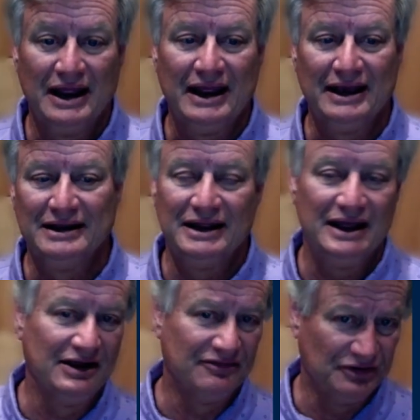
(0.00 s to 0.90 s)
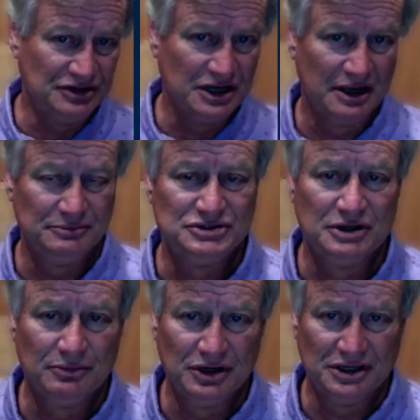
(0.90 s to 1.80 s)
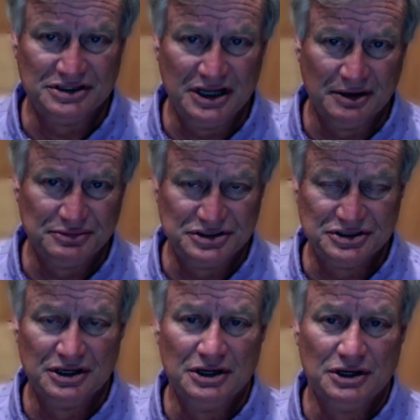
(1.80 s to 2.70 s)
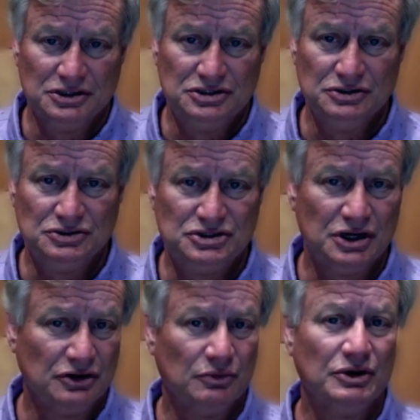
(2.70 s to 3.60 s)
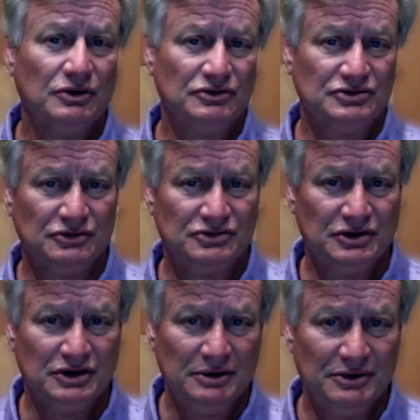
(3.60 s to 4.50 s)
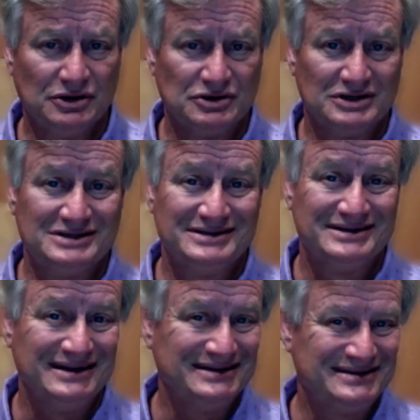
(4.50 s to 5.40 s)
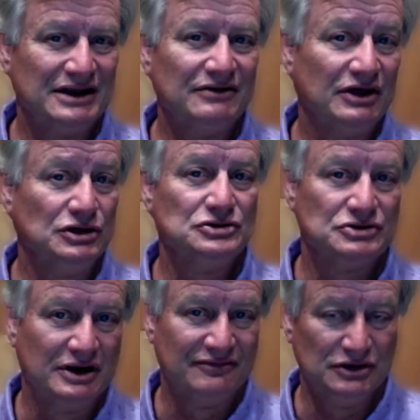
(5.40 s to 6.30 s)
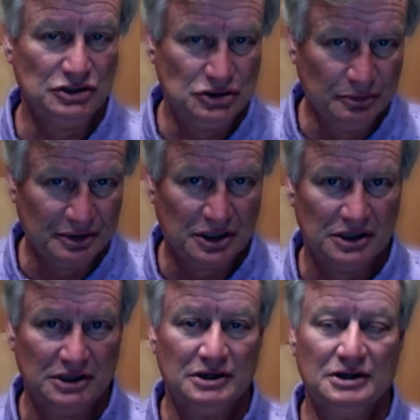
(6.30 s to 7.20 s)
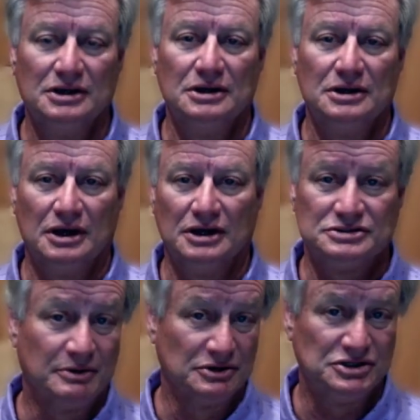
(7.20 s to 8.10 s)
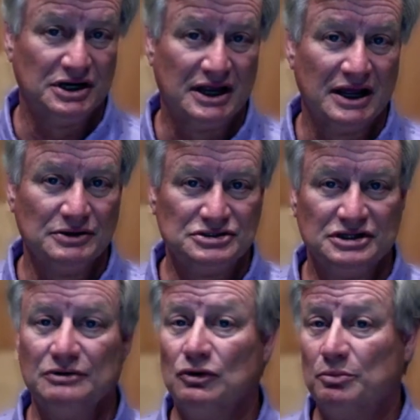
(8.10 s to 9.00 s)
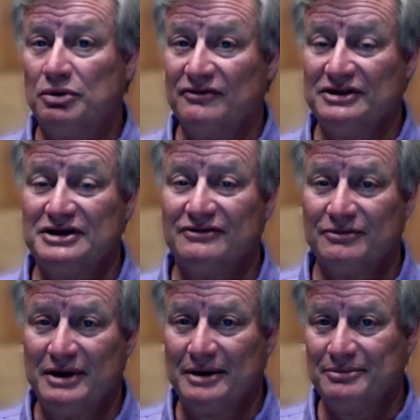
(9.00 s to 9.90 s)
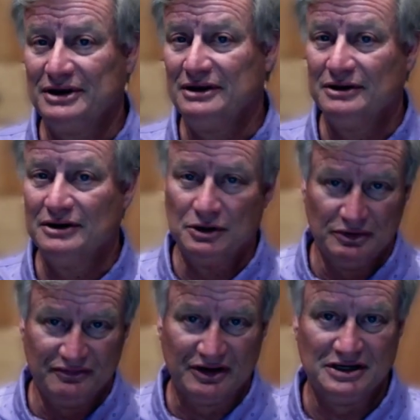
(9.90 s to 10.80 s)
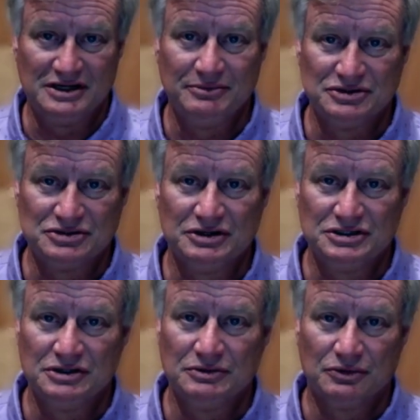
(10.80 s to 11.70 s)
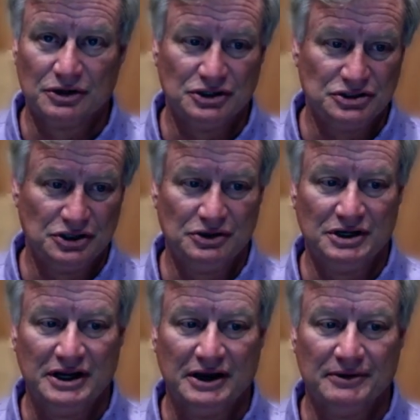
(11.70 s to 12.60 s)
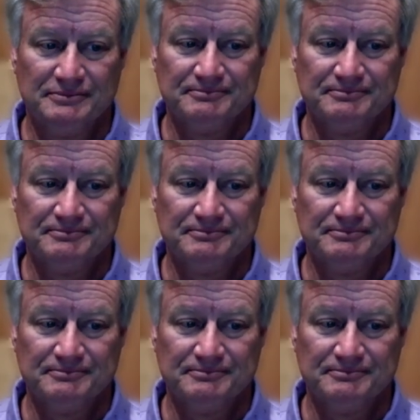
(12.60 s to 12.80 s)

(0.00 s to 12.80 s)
And every time someone attempts to share to one of those alternate email addresses, instead of that user having duplicate Smartsheet accounts, it will prevent that from happening. We've got a demonstration we're going to show you now.